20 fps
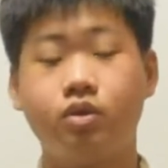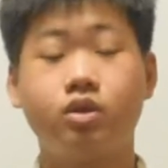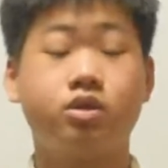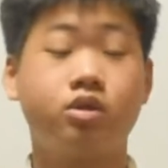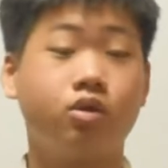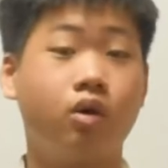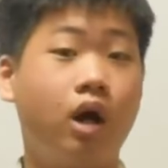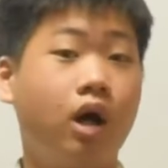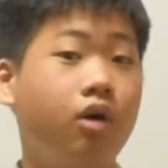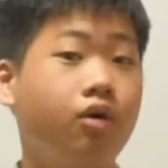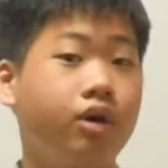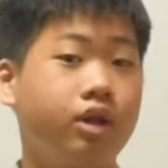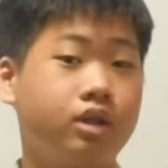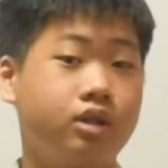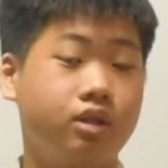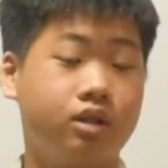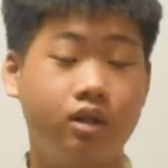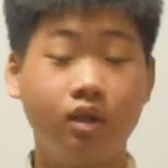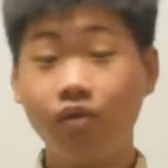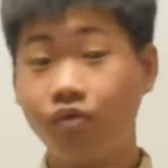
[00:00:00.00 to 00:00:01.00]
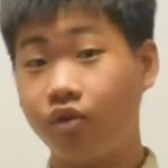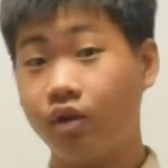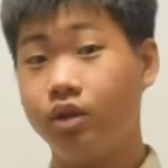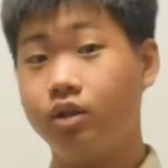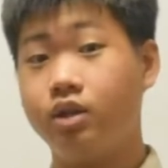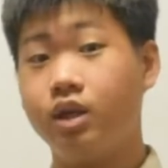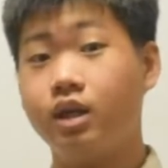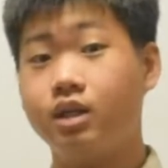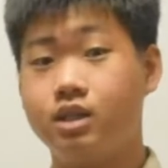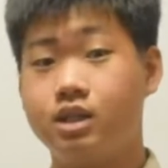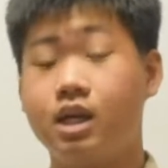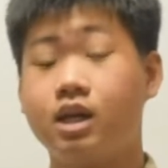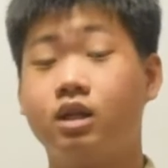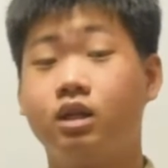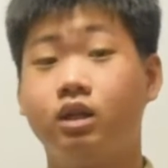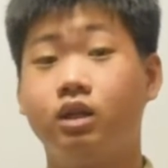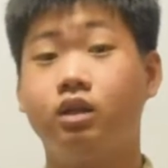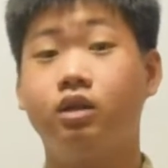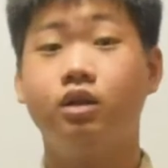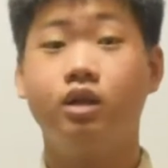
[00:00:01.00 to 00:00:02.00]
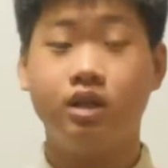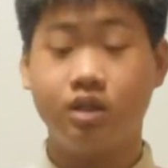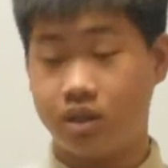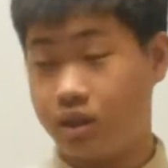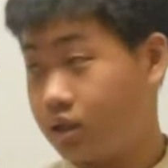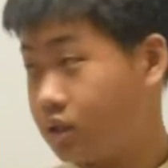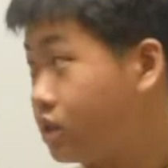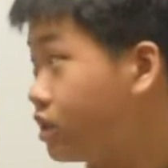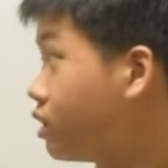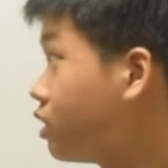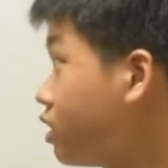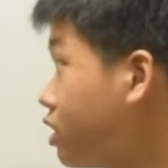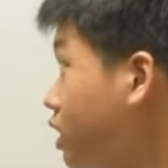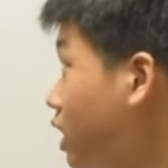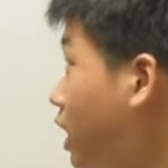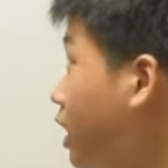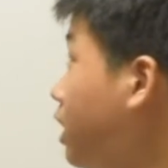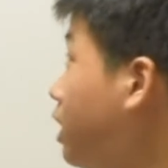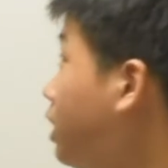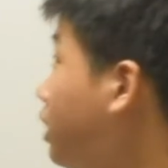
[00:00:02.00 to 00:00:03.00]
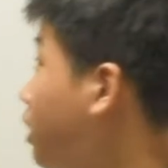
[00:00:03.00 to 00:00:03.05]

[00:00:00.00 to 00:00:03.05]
So how different exactly is this slightly